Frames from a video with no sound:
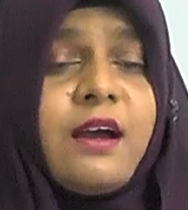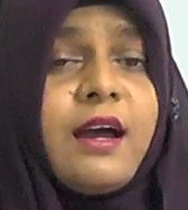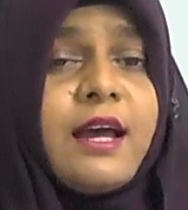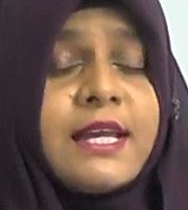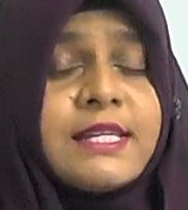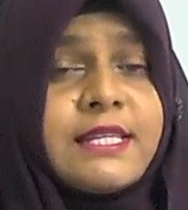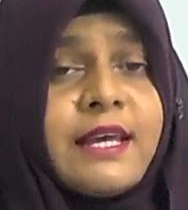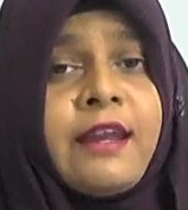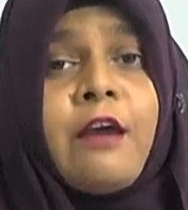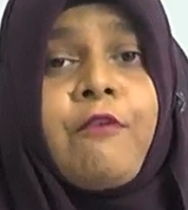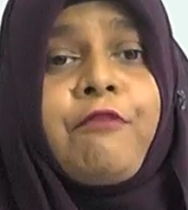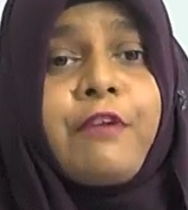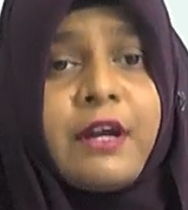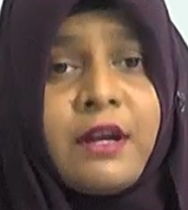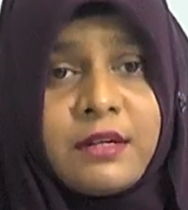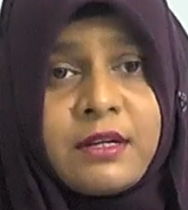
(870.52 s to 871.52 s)
is an
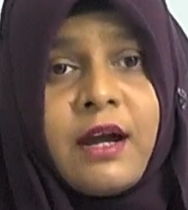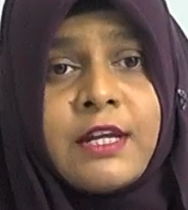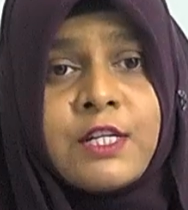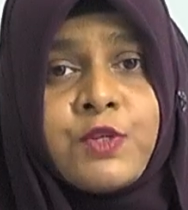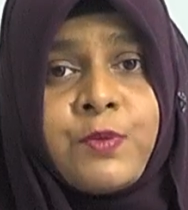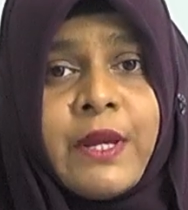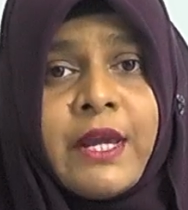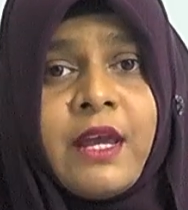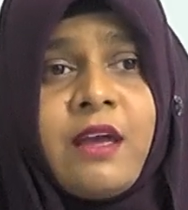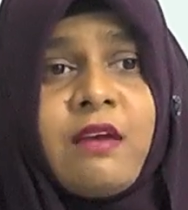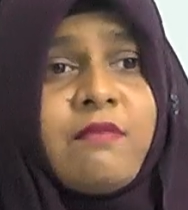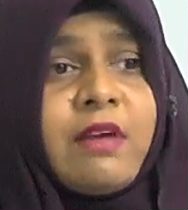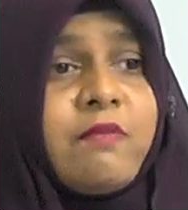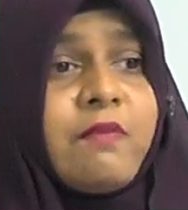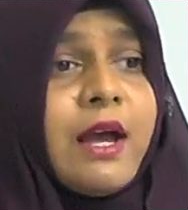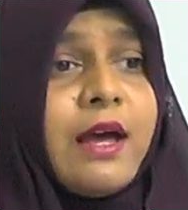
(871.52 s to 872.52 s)
African country.
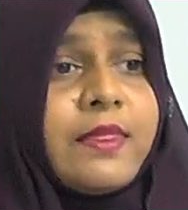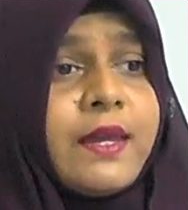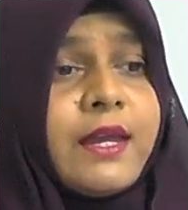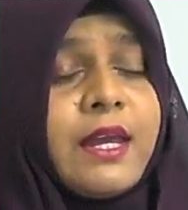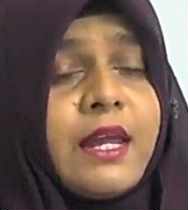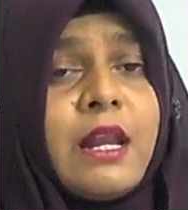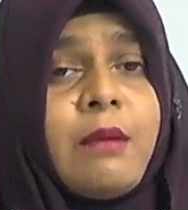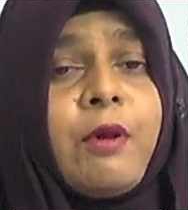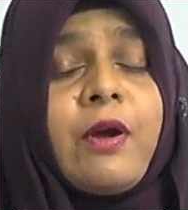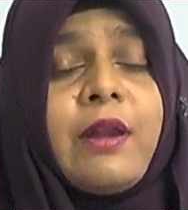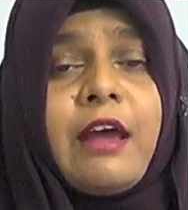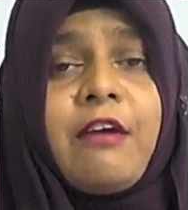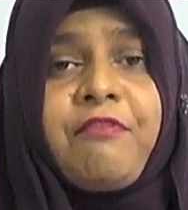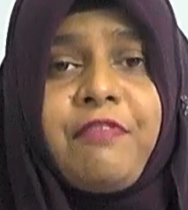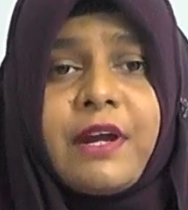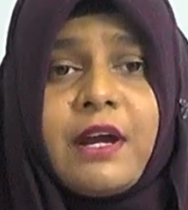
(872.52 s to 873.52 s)
When we are thinking about
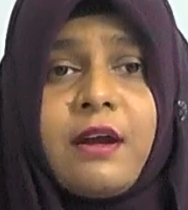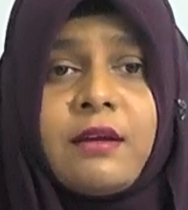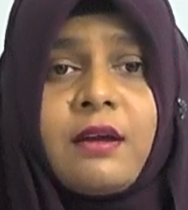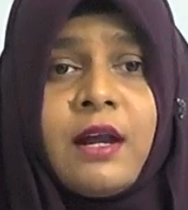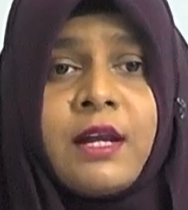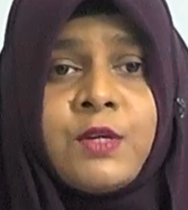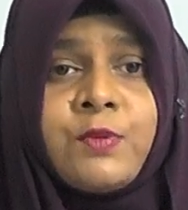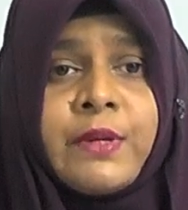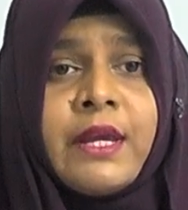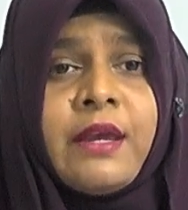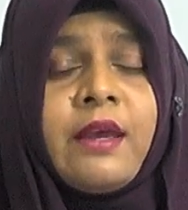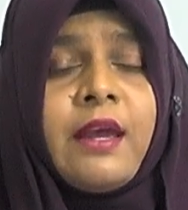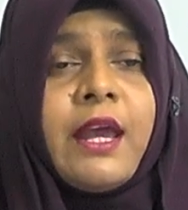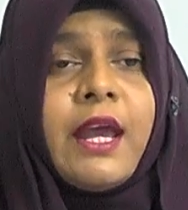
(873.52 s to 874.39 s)
African country,